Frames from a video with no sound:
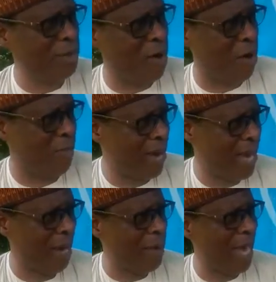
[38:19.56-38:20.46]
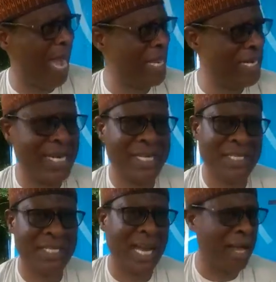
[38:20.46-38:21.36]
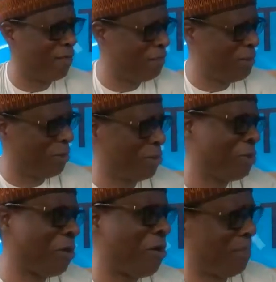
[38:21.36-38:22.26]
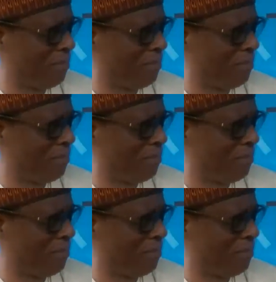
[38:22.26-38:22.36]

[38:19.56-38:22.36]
home, while I relate this kind of thing also home,